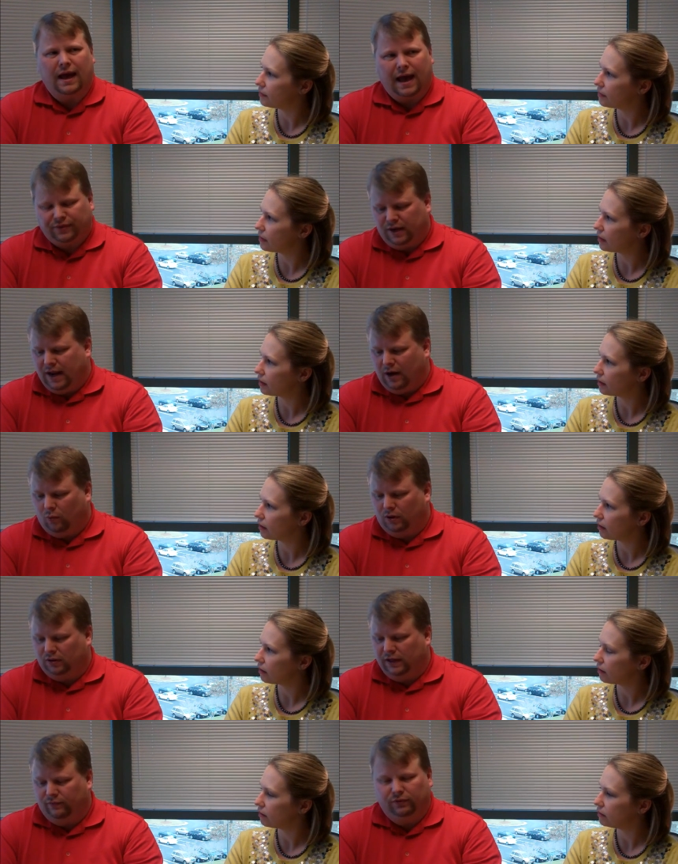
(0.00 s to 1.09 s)
Speaker 1: At the
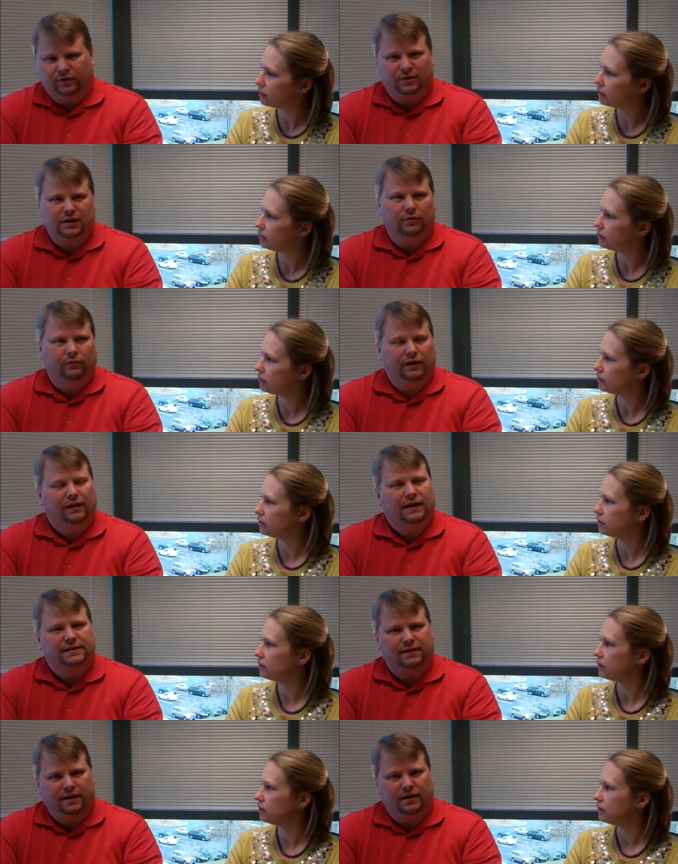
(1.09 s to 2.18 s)
network level, you need to
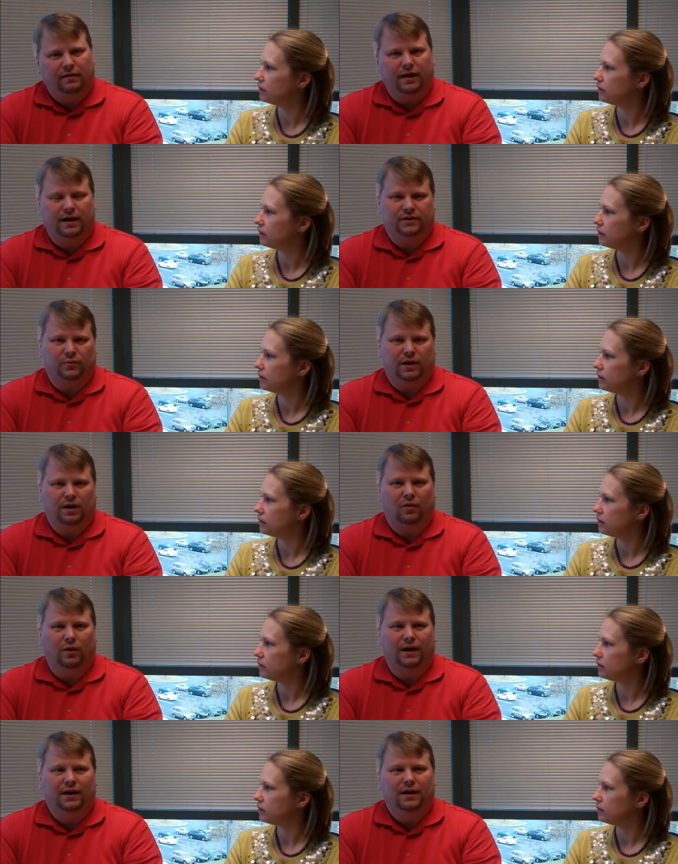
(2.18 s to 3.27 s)
realize that the internet as we
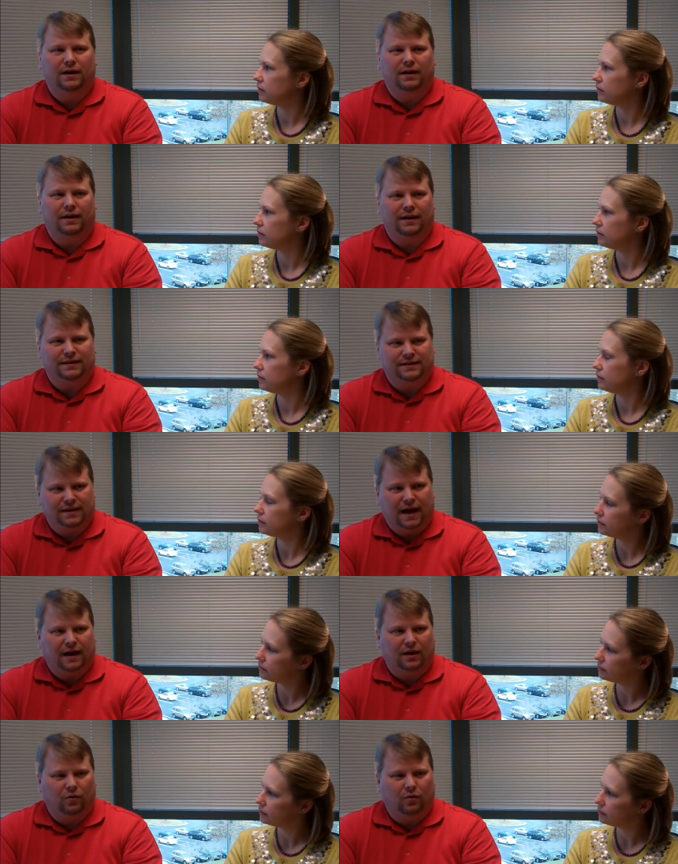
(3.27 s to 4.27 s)
know it is not